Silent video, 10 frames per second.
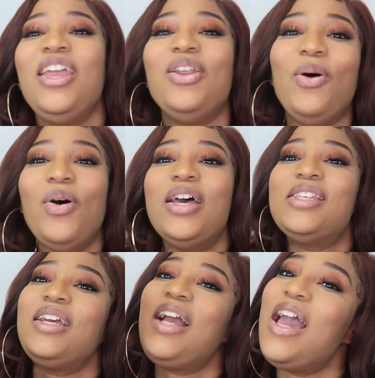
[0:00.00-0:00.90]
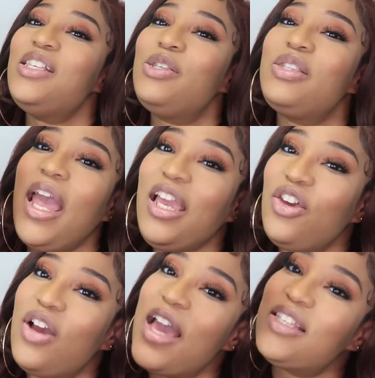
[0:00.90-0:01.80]
you know. So guys, thank
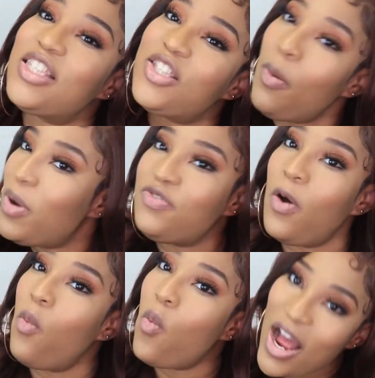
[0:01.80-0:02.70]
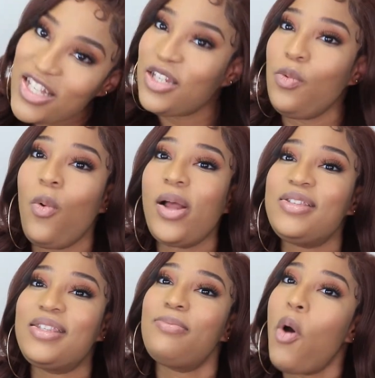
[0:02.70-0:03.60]
you guys so much for watching
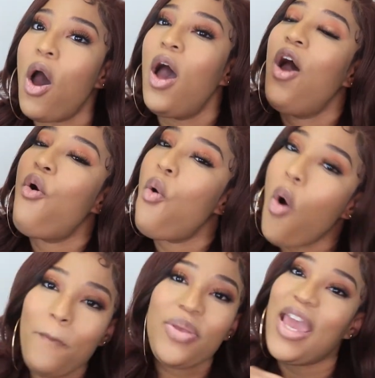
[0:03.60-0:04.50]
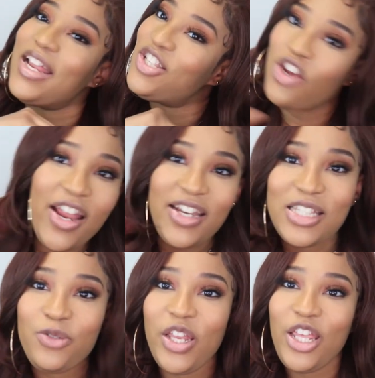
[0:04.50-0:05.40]
once more. Hope you enjoyed
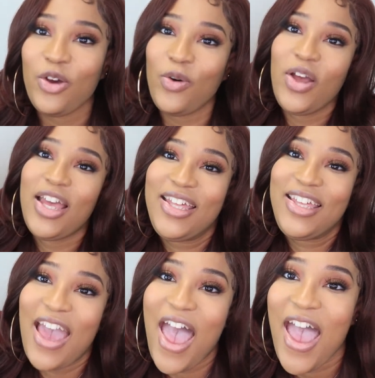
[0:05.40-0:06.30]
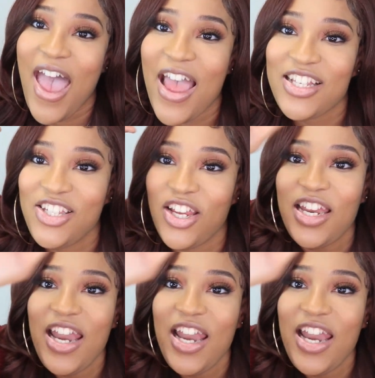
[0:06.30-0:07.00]
this video. Catch you on